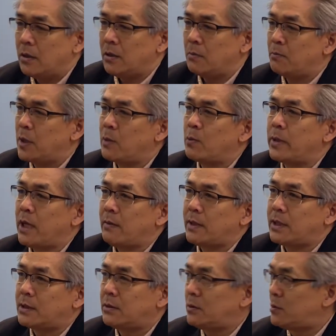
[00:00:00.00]
but we have
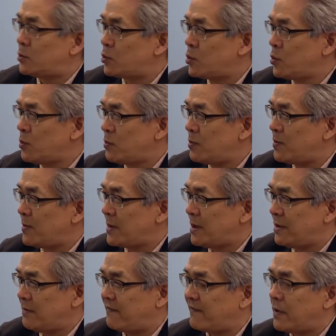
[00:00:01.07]
this little room
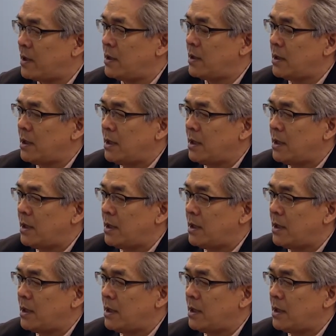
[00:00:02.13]
in the front